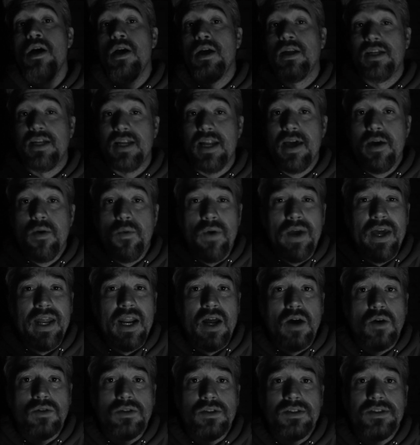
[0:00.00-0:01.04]
Tonight we
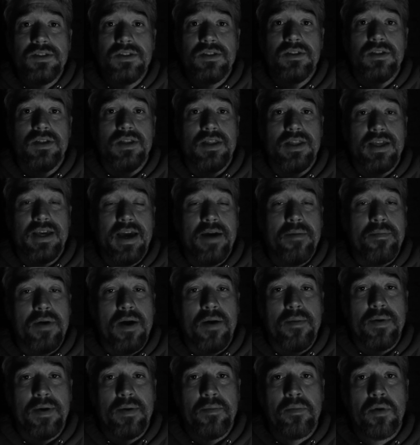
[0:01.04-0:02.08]
announced the
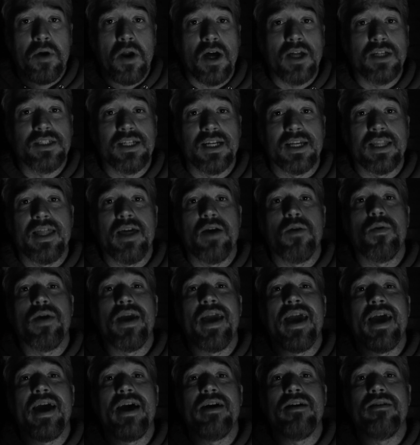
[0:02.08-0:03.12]
upcoming project that we
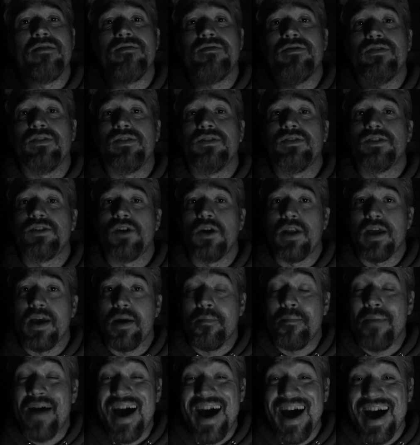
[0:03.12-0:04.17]
have, starting a
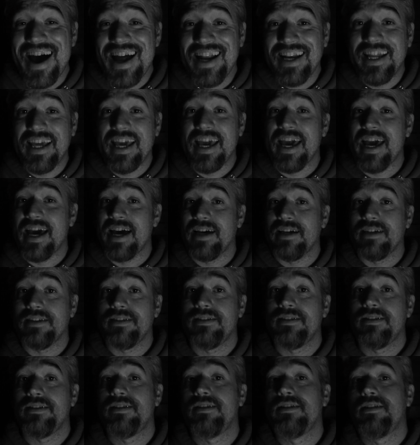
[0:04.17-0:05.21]

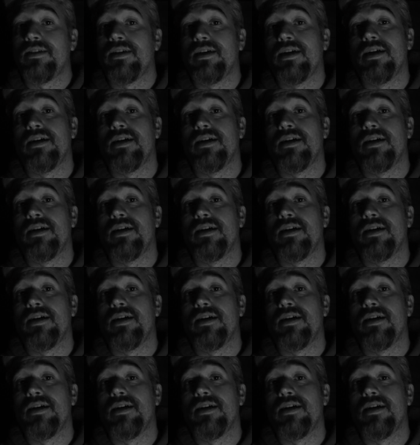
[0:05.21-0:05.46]
podcast.